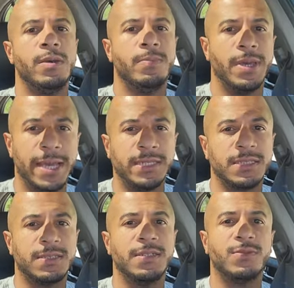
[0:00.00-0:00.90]

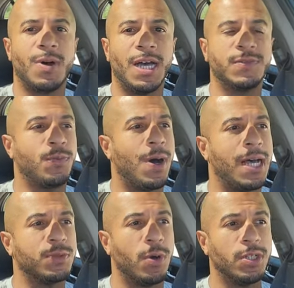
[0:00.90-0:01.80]
Peace. This is Wise for
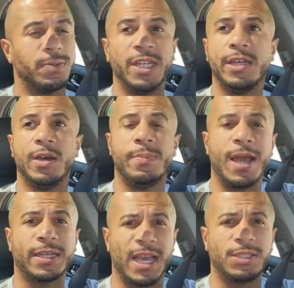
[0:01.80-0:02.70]
Wise Words Media,
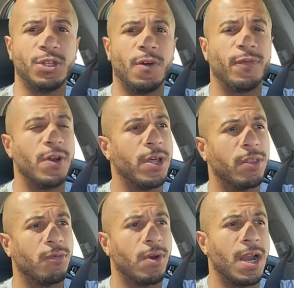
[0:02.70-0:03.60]
back at y'all for
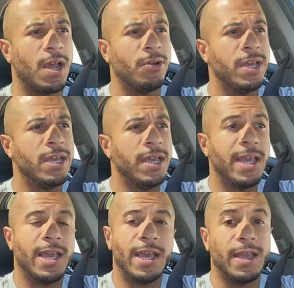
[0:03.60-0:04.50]
another
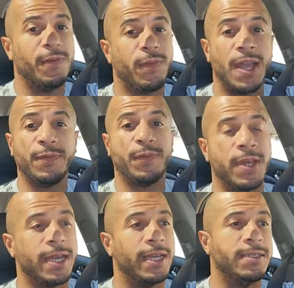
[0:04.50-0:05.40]
round. And fight
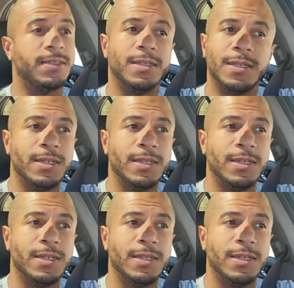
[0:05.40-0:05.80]
fans,